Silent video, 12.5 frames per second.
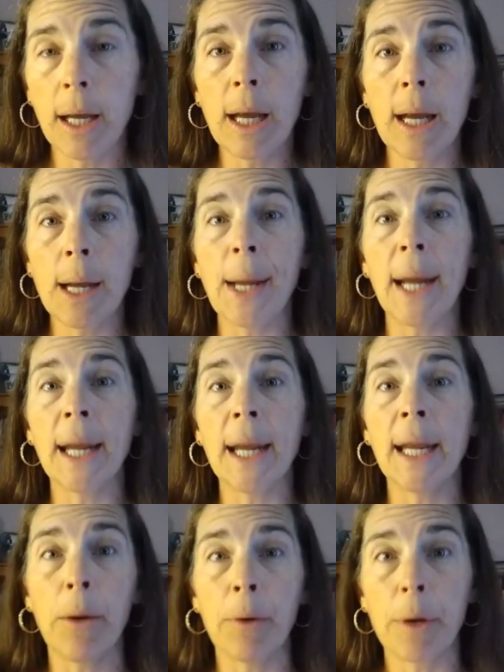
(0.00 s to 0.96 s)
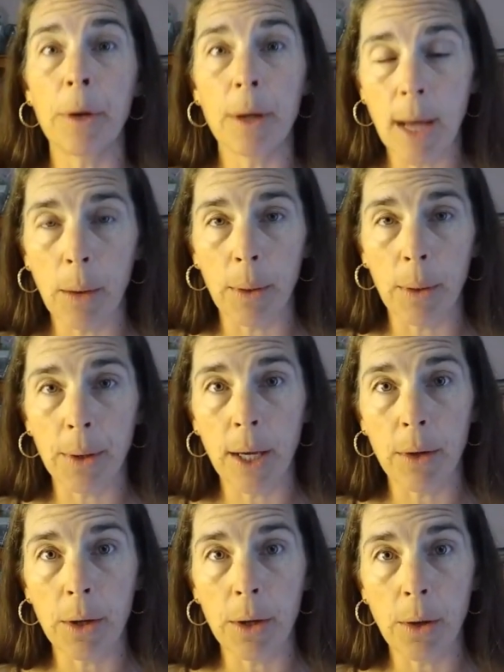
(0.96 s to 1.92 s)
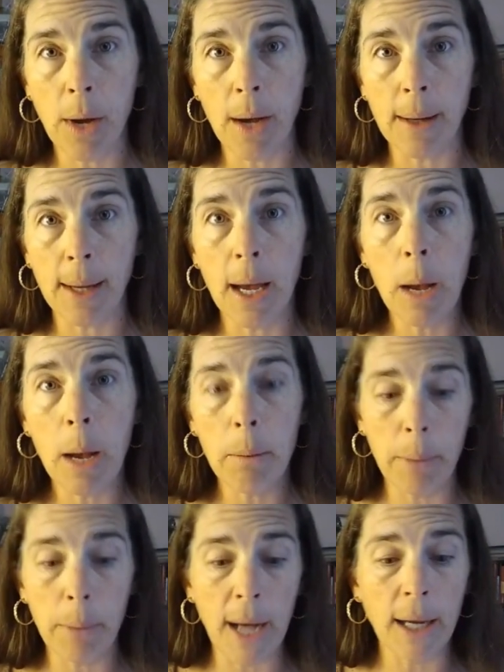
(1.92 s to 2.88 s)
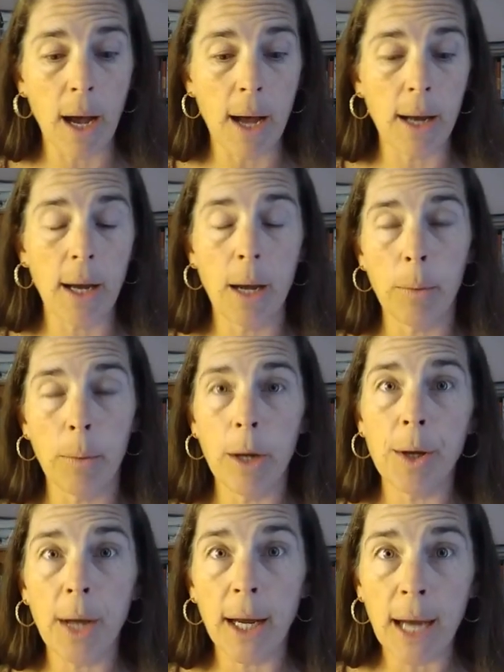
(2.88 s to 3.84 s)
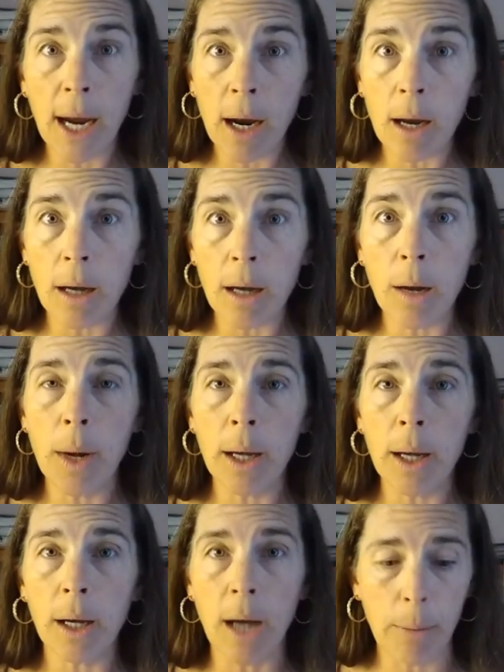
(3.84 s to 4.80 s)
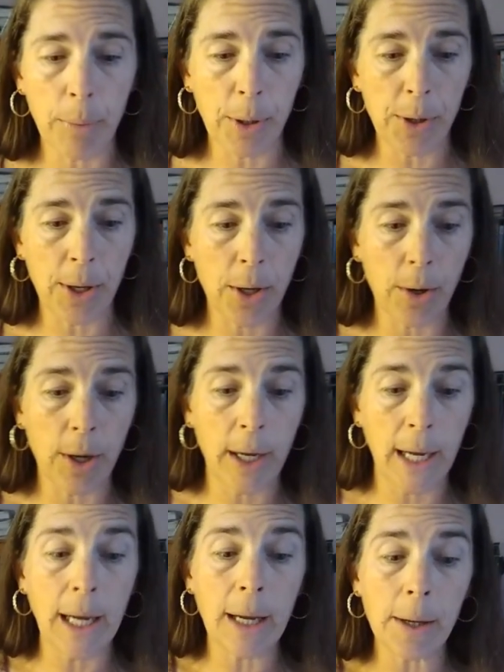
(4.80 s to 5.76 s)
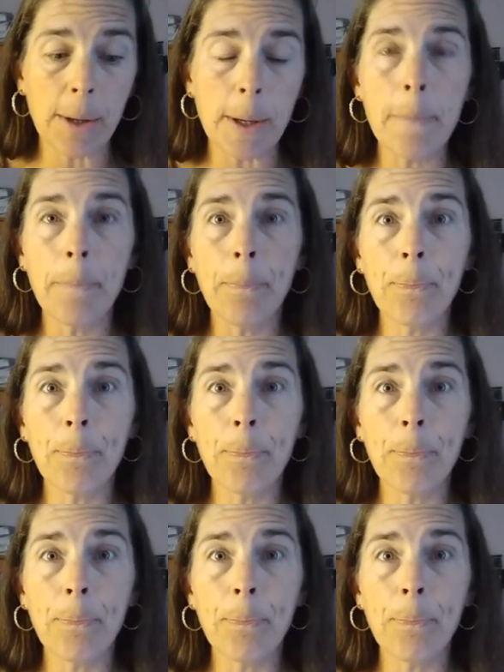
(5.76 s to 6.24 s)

It is a gift that was given to us by God, and we are to take care of what God puts into our hands.